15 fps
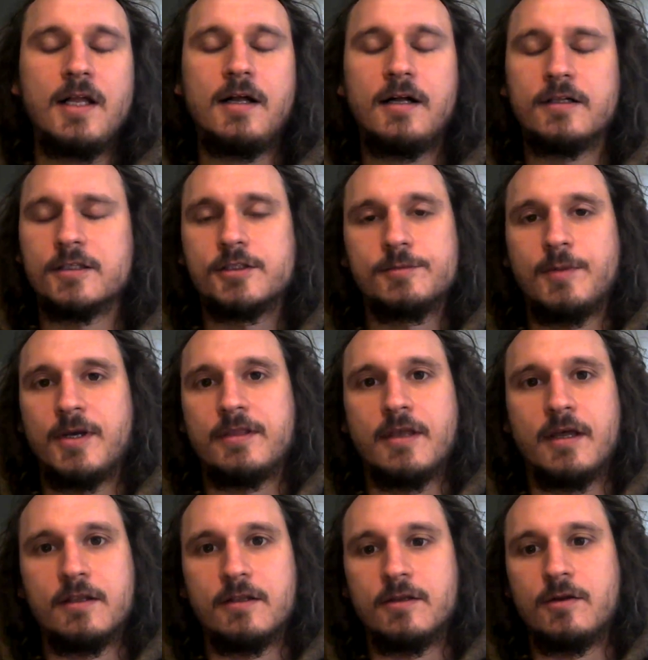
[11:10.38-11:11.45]
I'll explain
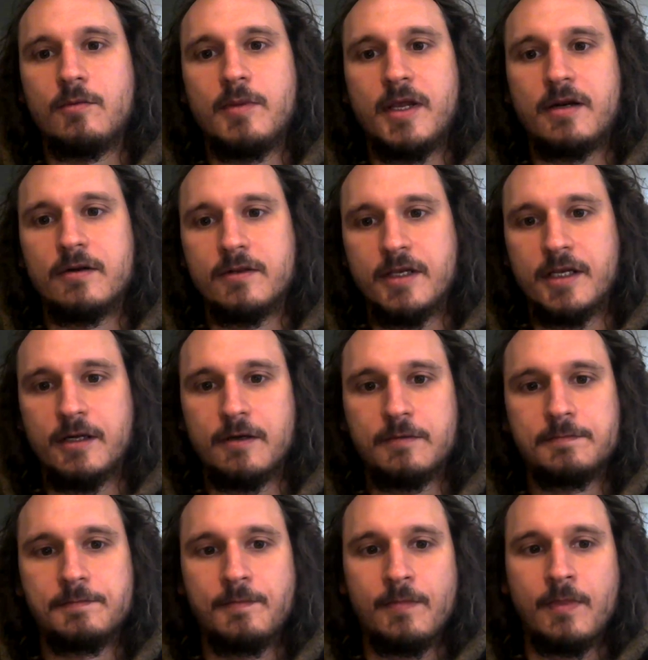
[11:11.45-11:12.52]
that a little better later.
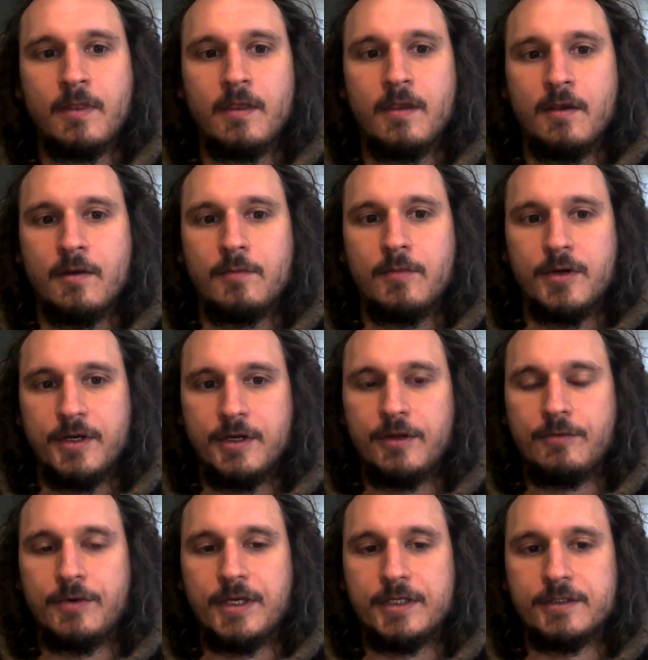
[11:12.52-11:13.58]
But,
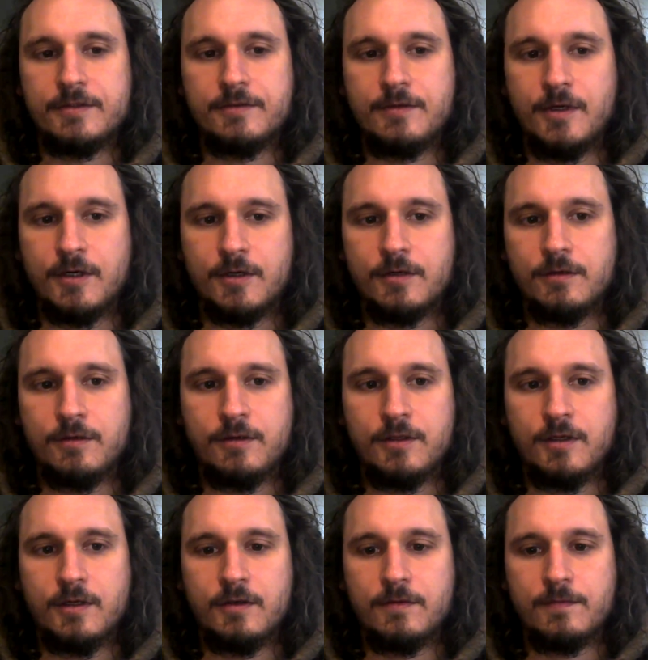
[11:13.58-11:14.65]
anyways, the
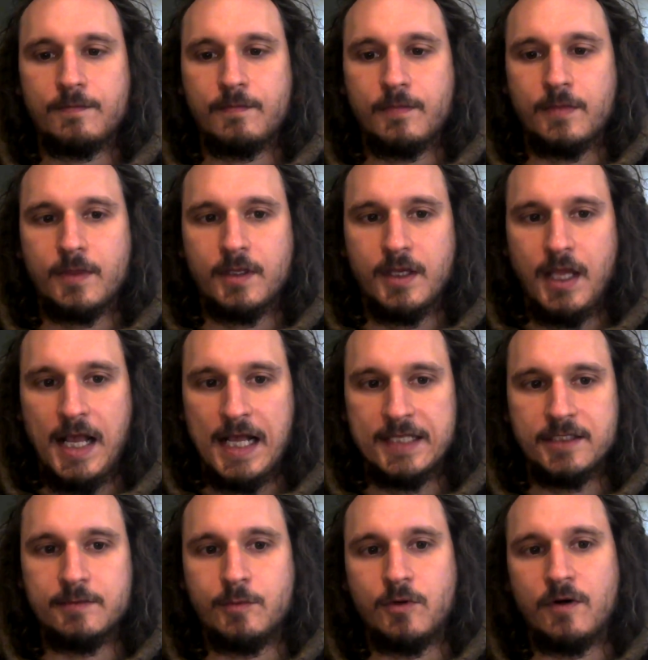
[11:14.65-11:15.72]
Earth
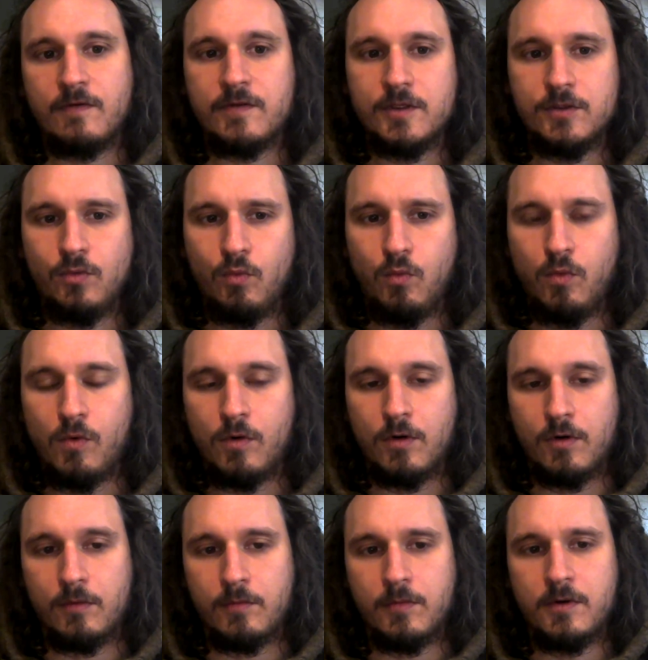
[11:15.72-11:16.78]
has more of this
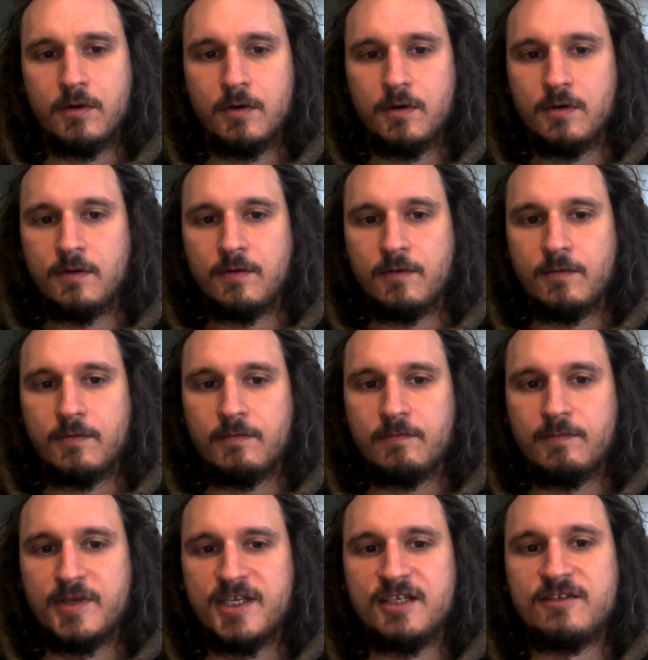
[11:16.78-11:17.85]
warm,
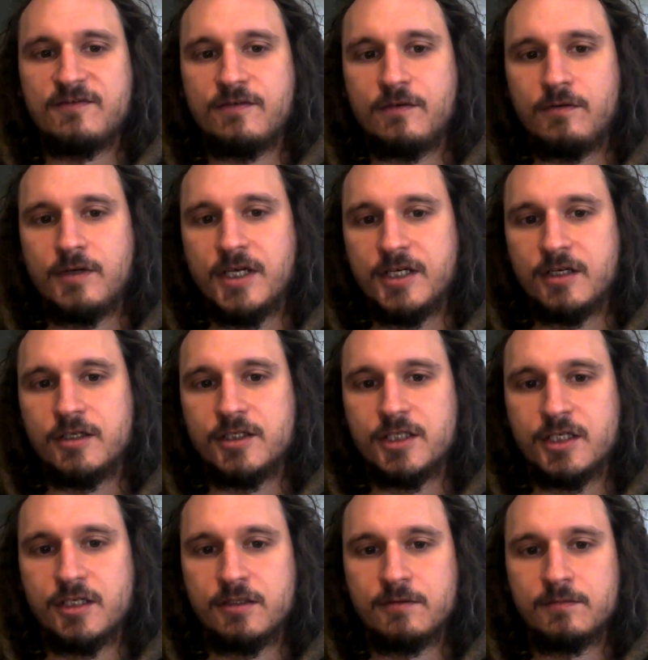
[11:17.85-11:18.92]
peaceful
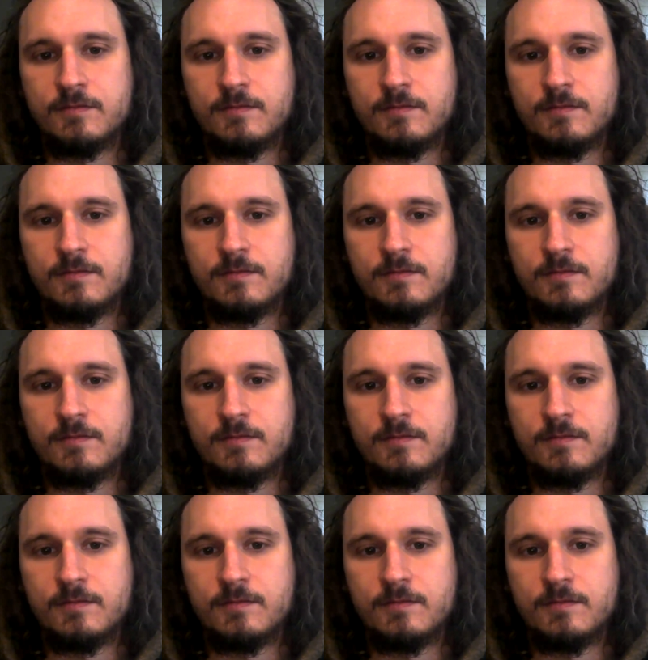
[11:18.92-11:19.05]
energy,